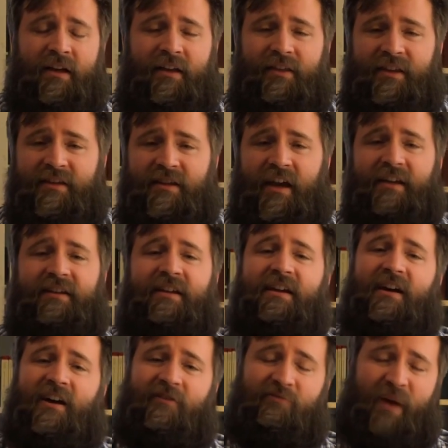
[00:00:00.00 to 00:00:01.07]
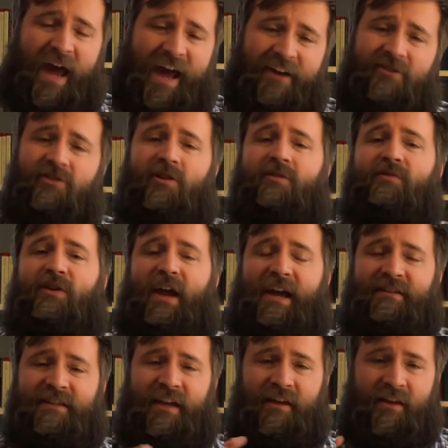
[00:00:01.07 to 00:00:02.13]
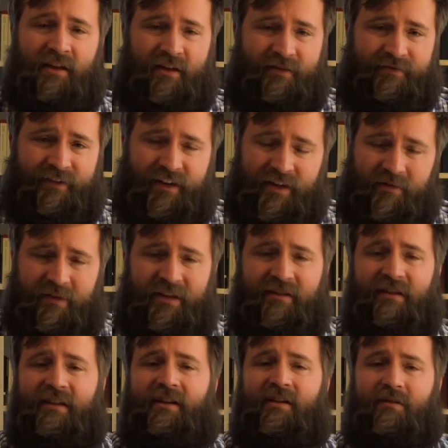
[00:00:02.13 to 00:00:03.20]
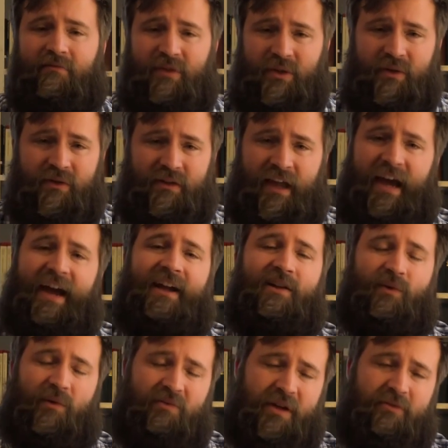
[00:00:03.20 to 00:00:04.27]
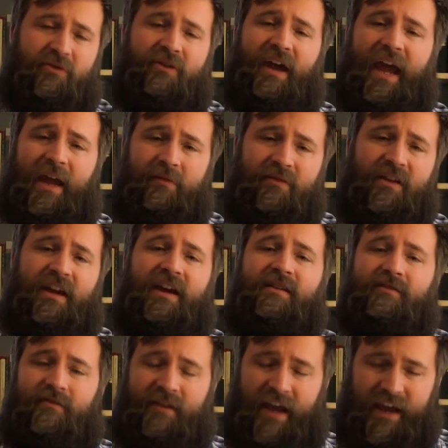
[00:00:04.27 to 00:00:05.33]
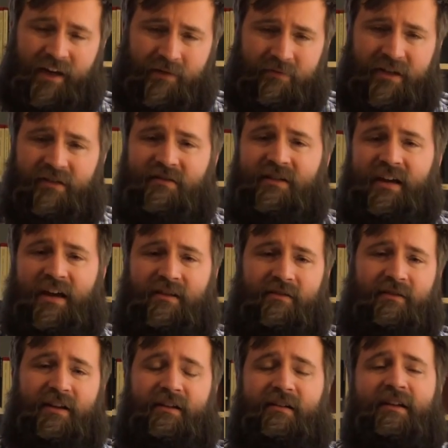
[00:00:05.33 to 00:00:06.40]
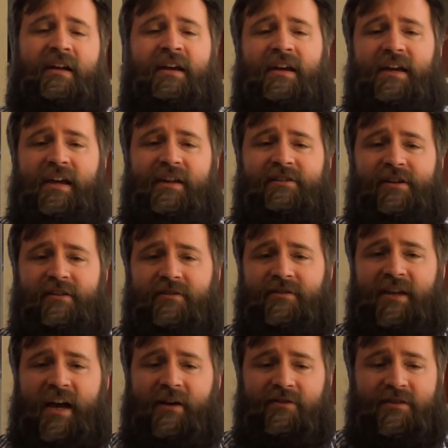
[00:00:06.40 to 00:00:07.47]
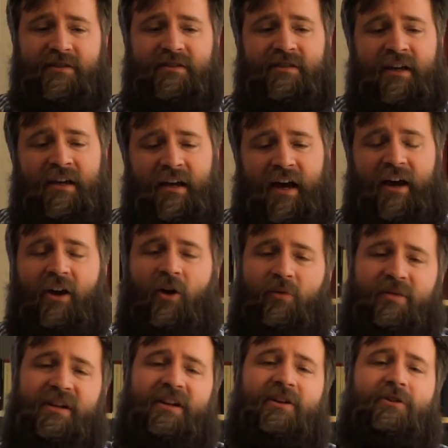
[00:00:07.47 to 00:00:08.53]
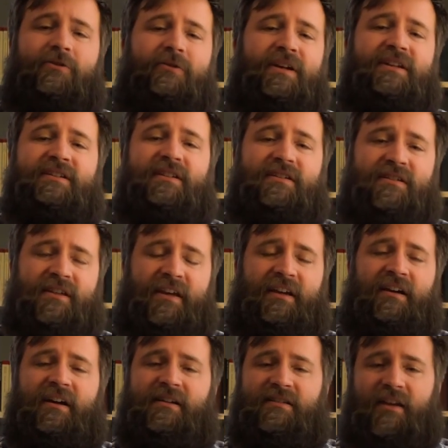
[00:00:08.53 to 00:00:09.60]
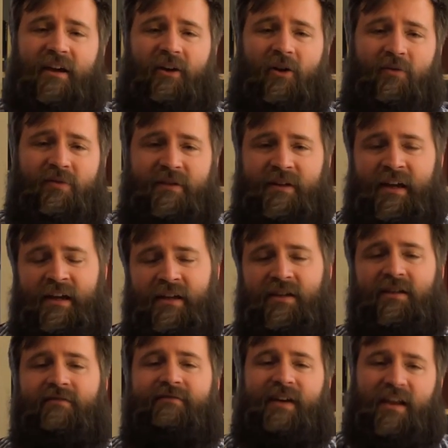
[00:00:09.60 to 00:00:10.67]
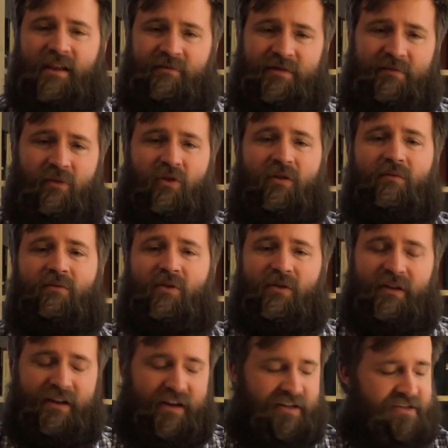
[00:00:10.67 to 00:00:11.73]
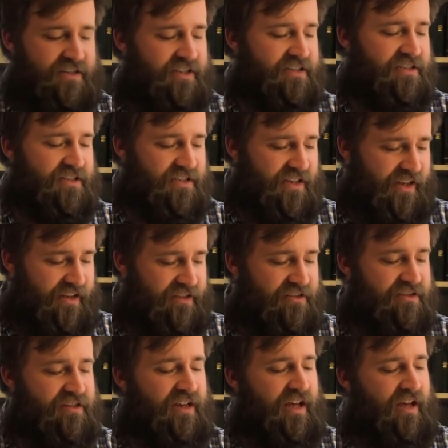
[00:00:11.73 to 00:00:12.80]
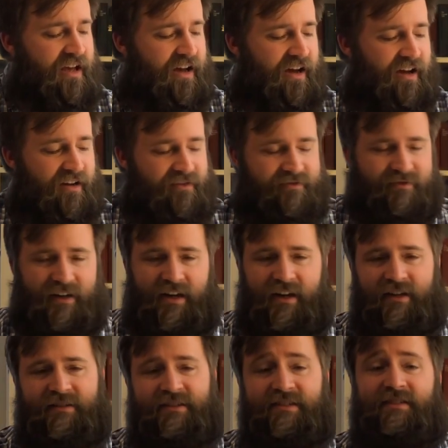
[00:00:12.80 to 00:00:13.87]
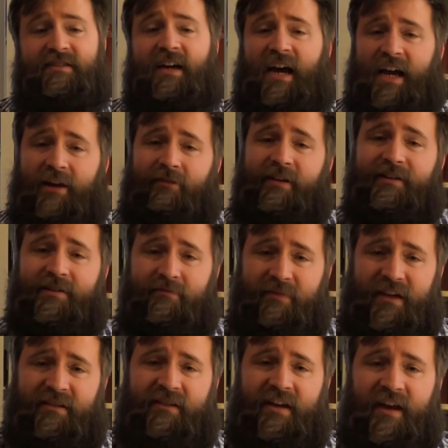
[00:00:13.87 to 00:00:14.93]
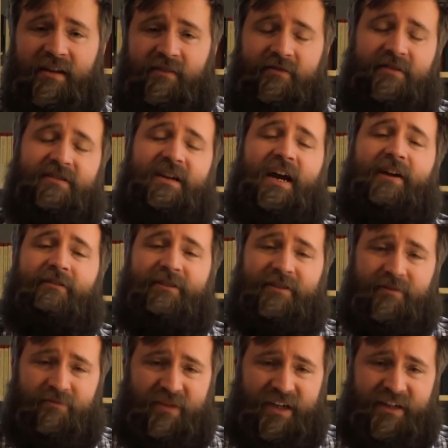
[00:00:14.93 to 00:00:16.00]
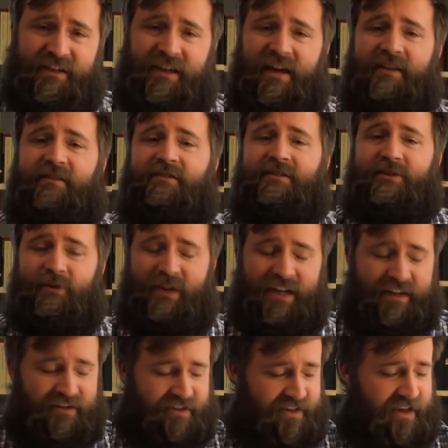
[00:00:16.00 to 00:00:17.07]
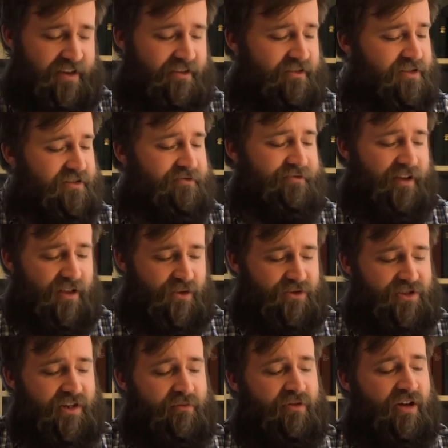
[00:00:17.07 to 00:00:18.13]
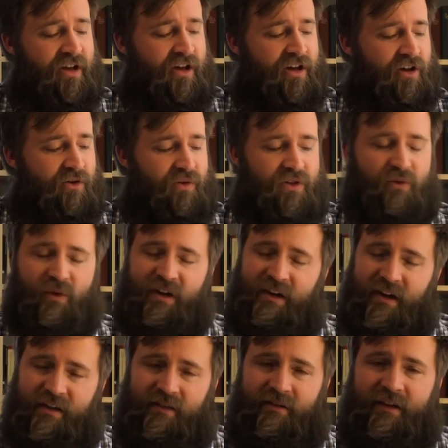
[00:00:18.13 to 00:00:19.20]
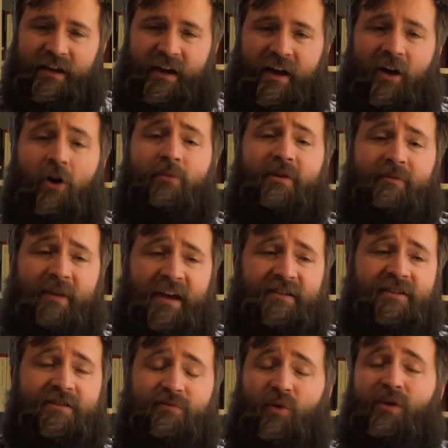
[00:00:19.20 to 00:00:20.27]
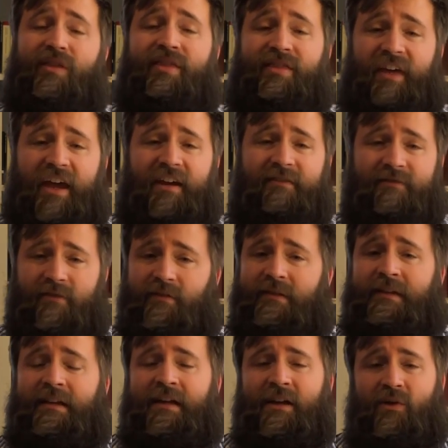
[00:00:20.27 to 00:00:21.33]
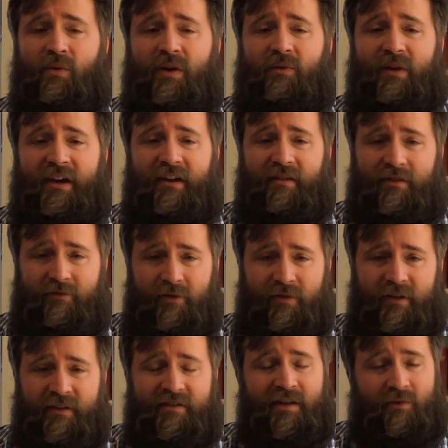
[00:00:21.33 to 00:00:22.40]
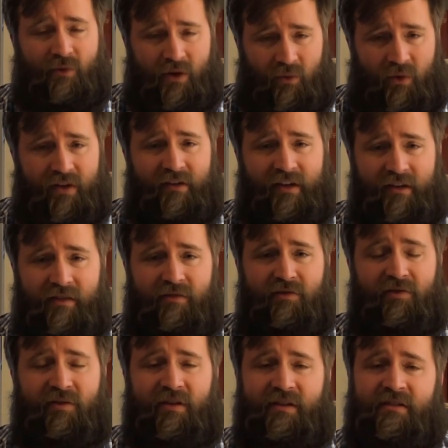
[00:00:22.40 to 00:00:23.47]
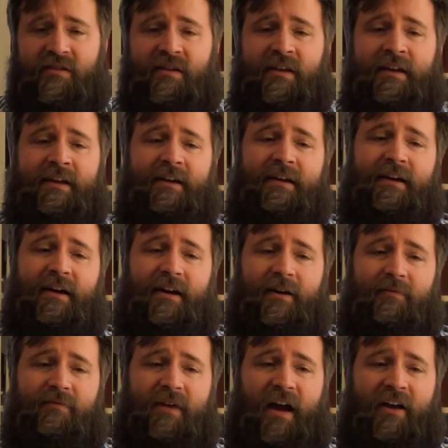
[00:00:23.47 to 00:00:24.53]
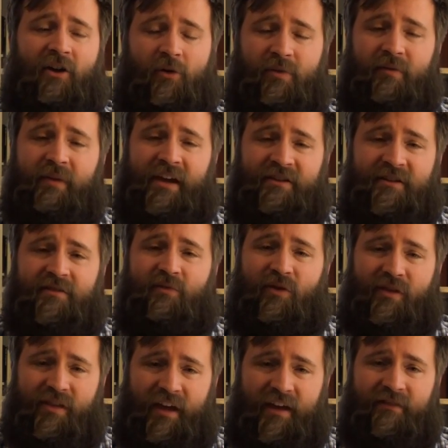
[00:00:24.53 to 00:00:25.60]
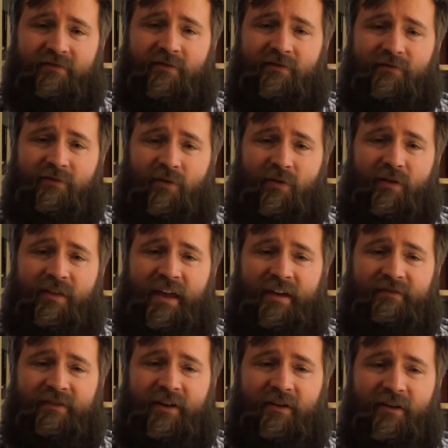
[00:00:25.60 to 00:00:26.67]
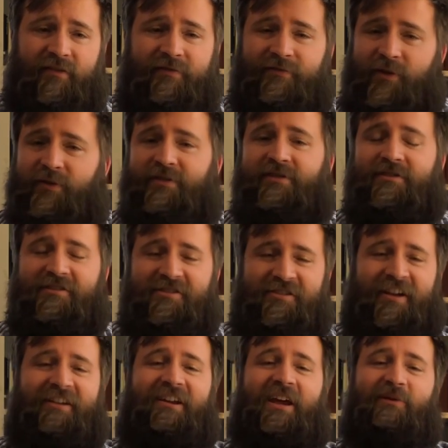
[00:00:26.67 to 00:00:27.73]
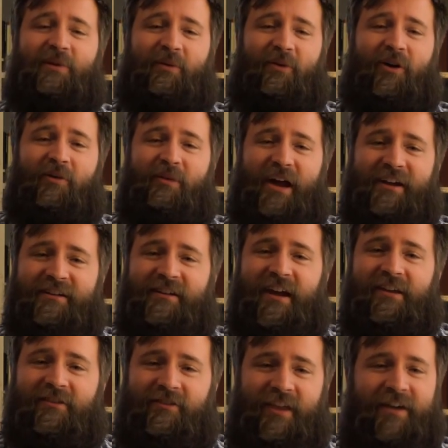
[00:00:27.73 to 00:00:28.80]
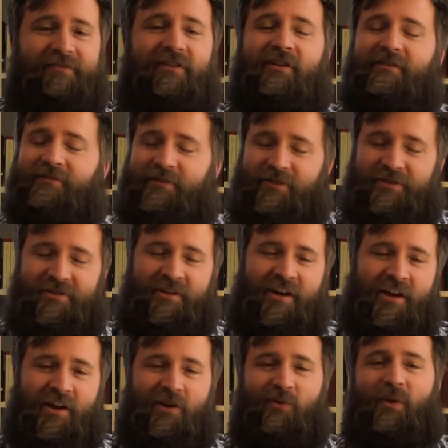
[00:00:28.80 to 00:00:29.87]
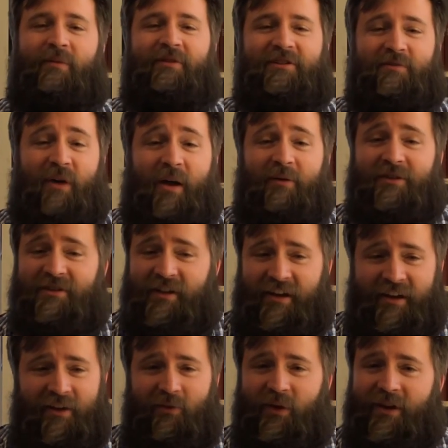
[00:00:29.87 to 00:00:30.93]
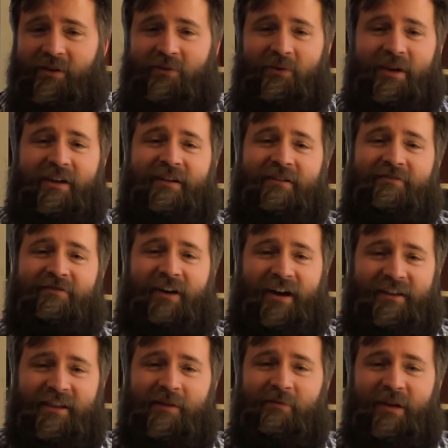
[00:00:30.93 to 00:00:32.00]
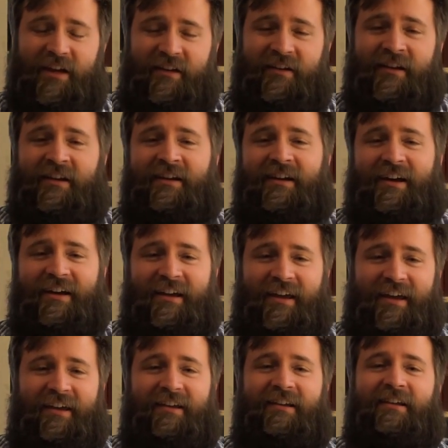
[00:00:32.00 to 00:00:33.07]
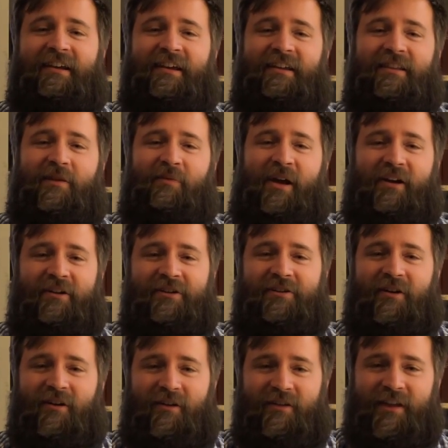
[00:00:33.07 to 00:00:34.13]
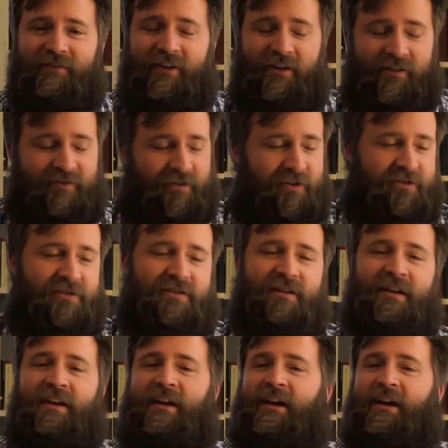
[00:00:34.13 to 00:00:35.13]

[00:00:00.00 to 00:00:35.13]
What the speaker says: this idea of Passover as a fundamentally communal act where people came together and ate a meal together in each other's houses, I hope it increases in us. I hope it develops more and more in us this sense of desiring to meet together, desiring to be together, to eat together, to fellowship with one another. And I hope it makes us more thankful when we get through this, and we will get through this. I hope it makes us more thankful for that very first Sunday when we're all back together, that very first women's Bible study when we can finally meet again in the parish hall, that very first